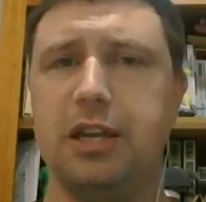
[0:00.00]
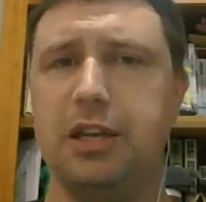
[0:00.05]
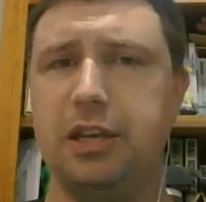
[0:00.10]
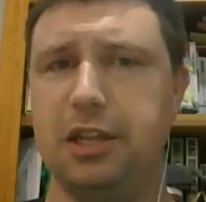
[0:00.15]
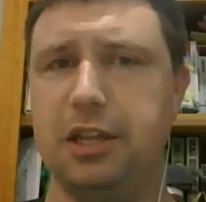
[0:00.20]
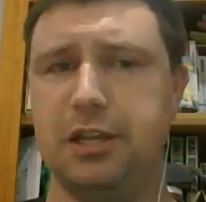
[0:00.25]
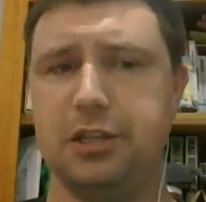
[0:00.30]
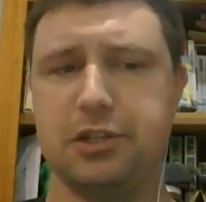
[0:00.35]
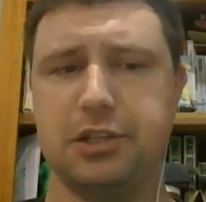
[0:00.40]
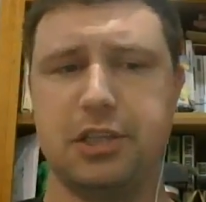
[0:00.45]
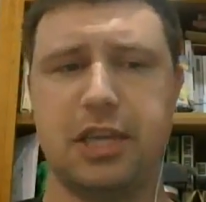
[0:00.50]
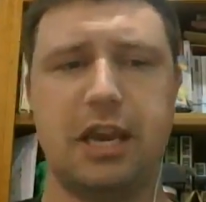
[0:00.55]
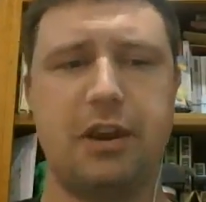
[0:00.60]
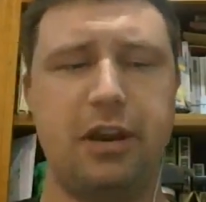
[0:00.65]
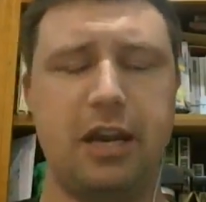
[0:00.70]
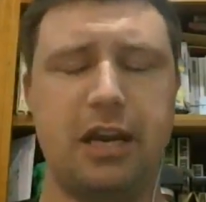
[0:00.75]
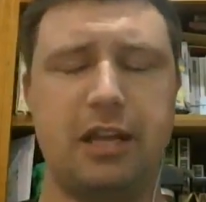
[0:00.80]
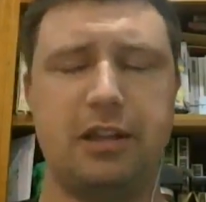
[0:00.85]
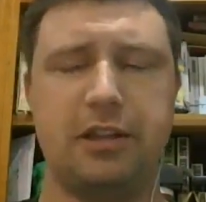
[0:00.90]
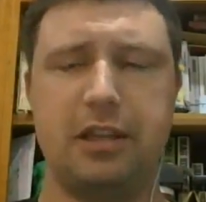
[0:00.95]
you then just
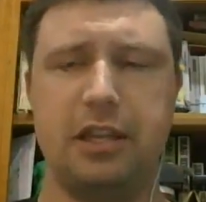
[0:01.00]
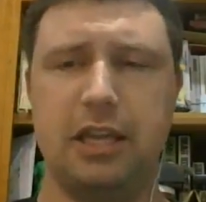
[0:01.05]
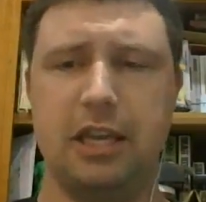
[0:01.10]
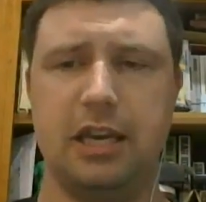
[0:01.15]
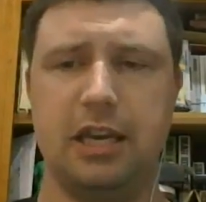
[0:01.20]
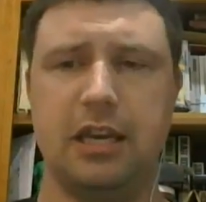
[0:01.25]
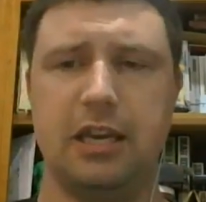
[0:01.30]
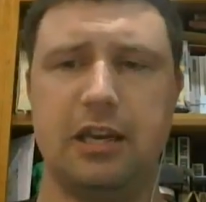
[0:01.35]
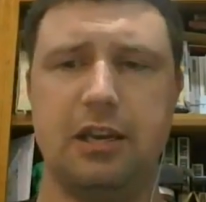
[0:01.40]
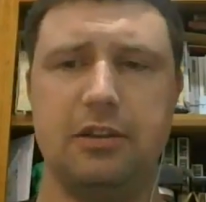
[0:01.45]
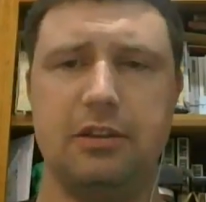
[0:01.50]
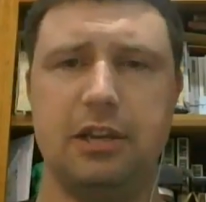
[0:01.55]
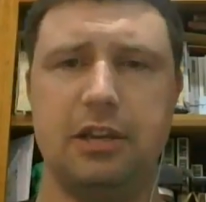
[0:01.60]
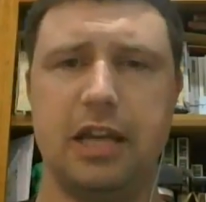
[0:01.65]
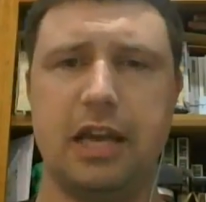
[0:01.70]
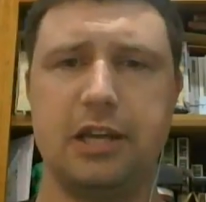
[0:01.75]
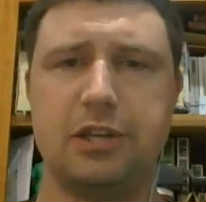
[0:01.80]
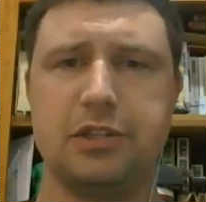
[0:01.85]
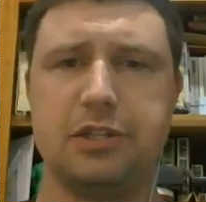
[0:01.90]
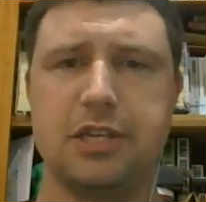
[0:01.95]
carry out the
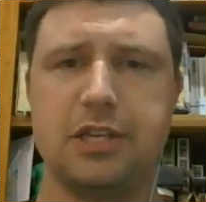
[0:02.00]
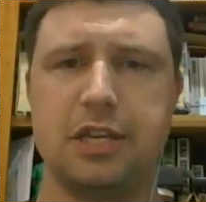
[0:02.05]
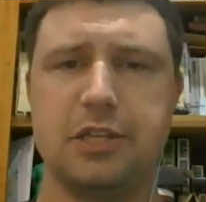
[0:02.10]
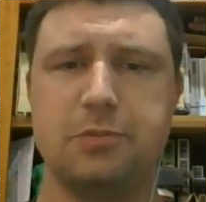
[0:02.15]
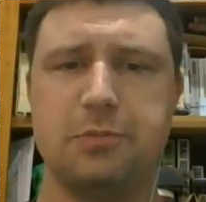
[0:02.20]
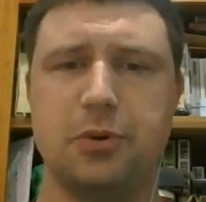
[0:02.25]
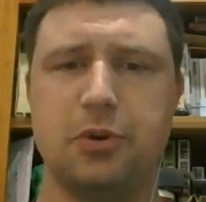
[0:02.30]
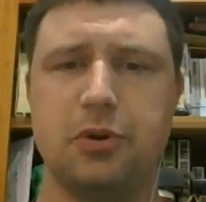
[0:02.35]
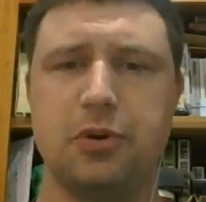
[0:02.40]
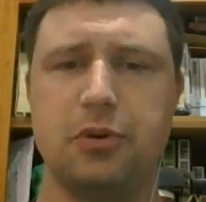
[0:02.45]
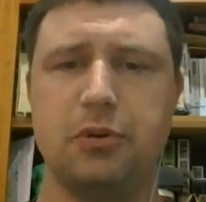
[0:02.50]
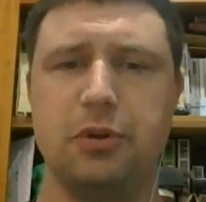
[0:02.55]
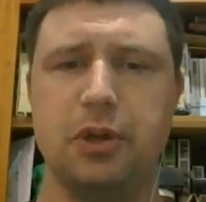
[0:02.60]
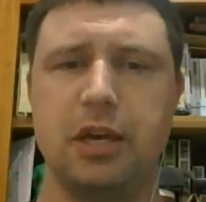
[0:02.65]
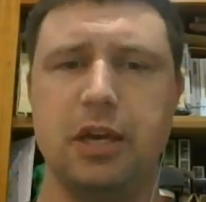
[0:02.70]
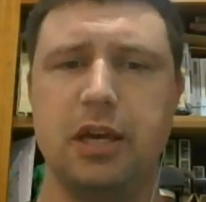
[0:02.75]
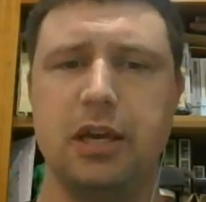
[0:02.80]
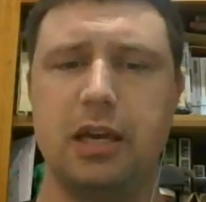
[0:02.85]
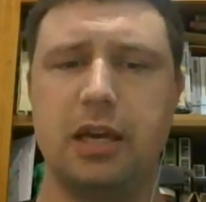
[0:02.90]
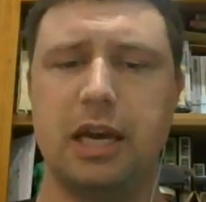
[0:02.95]
actions as per
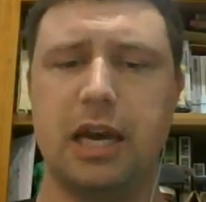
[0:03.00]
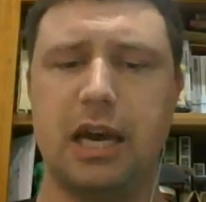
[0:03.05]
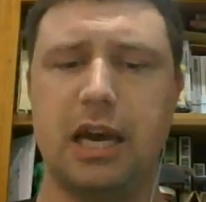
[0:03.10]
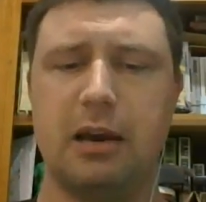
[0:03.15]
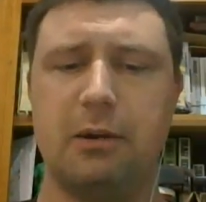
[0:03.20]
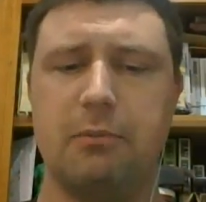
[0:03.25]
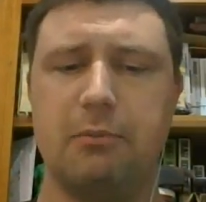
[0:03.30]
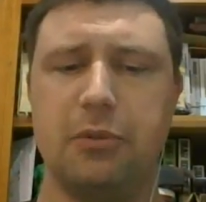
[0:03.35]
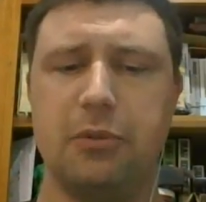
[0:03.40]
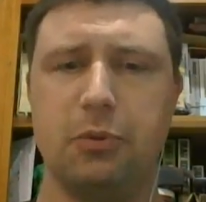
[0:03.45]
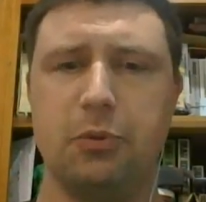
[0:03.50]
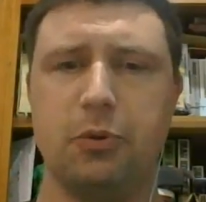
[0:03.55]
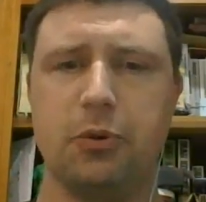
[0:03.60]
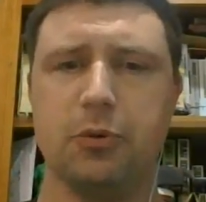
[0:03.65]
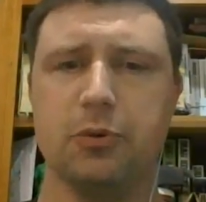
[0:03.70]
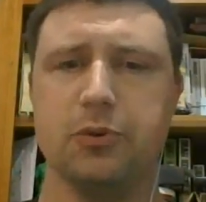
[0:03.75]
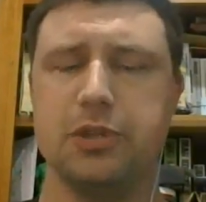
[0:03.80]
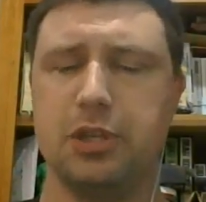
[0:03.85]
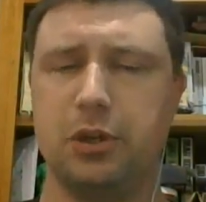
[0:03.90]
the rules.